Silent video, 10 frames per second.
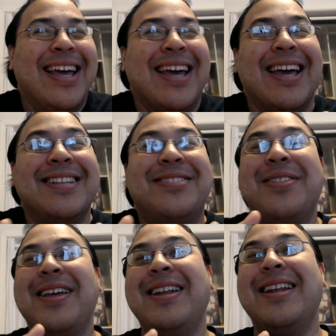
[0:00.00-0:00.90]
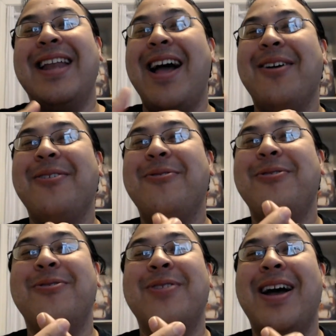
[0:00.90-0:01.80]
And so then now
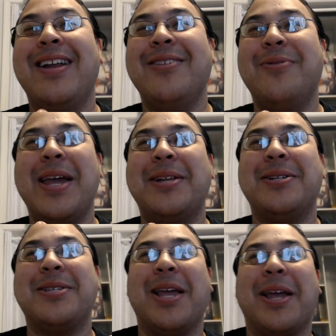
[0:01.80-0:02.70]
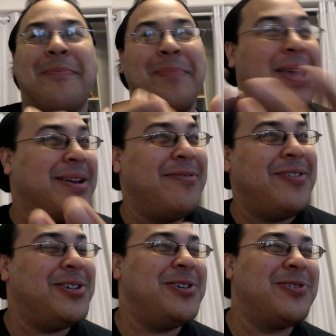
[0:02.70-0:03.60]
you can't just like make an
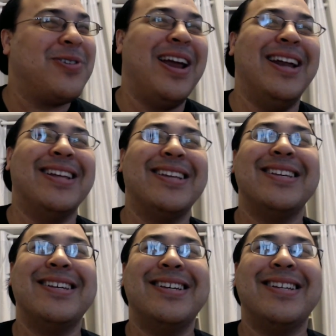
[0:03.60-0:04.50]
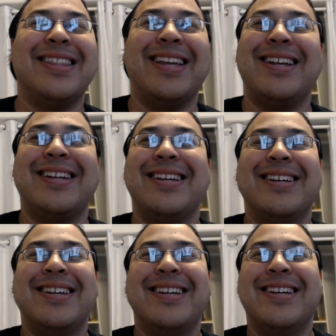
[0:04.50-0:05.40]
efficient trade. Like,
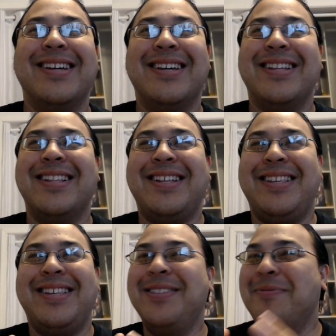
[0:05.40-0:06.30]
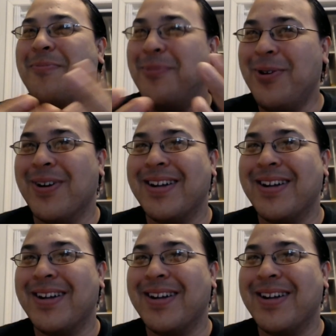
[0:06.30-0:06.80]
that doesn't work,